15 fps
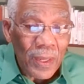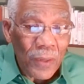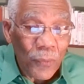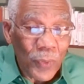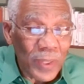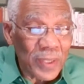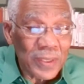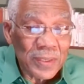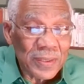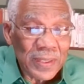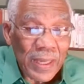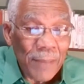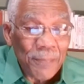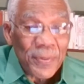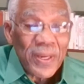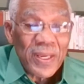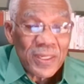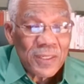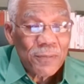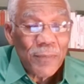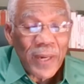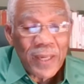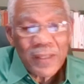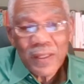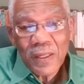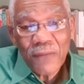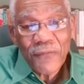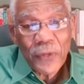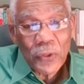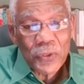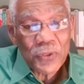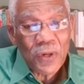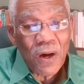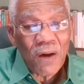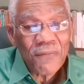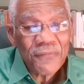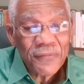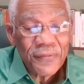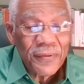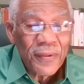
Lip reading: was embraced by the philosophe,